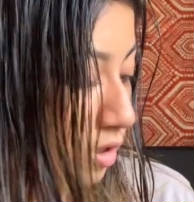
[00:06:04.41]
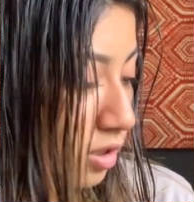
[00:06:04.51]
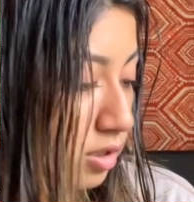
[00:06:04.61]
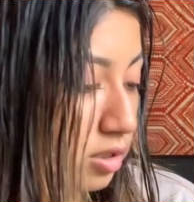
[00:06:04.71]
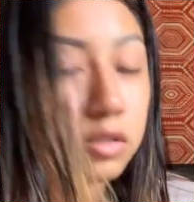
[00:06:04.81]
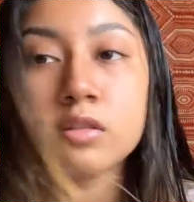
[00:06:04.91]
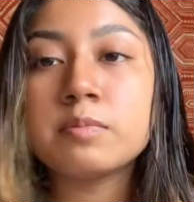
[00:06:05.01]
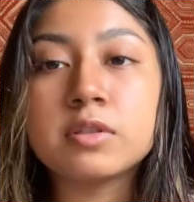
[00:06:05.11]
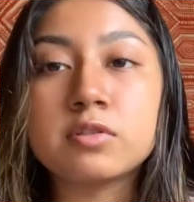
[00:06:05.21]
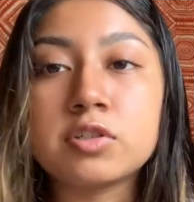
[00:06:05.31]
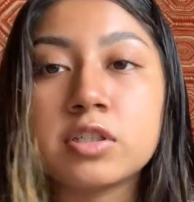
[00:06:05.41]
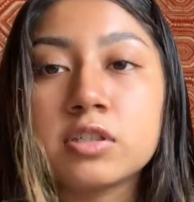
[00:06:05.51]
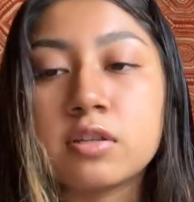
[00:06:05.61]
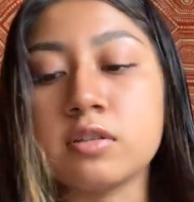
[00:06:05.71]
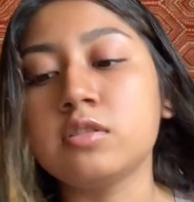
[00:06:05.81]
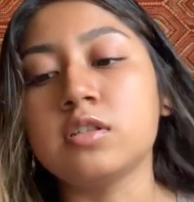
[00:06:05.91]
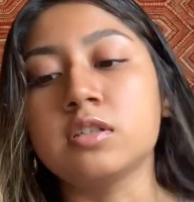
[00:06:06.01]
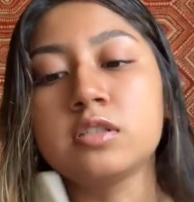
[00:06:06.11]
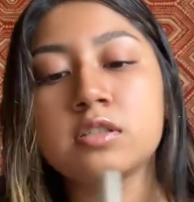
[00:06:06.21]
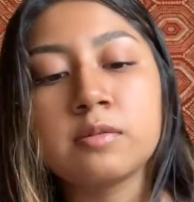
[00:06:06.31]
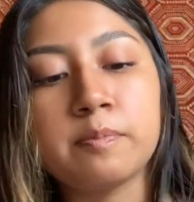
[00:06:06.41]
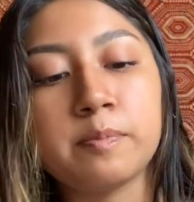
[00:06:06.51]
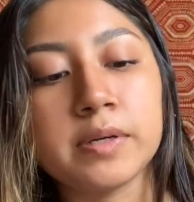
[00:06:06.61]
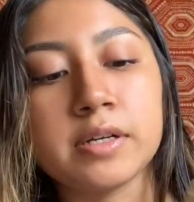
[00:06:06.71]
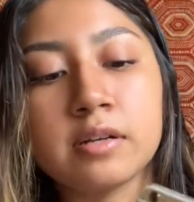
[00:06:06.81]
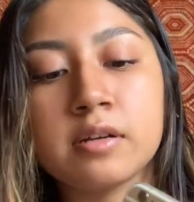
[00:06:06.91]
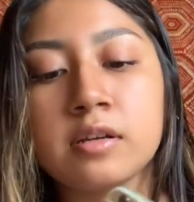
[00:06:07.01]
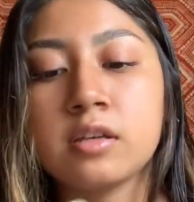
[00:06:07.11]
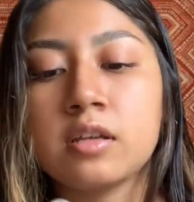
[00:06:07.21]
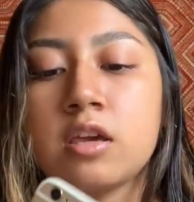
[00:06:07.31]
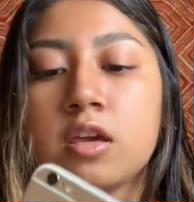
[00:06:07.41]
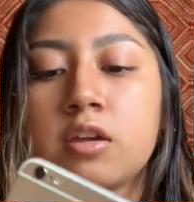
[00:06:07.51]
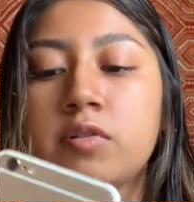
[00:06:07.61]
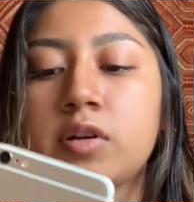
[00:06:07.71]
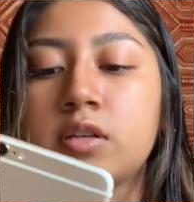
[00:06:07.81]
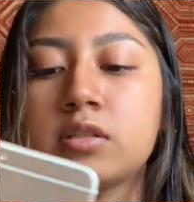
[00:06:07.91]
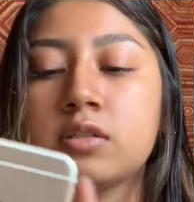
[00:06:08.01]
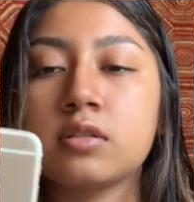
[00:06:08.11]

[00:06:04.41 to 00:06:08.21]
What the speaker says: It's a little bit dirty, so don't judge, but here it is.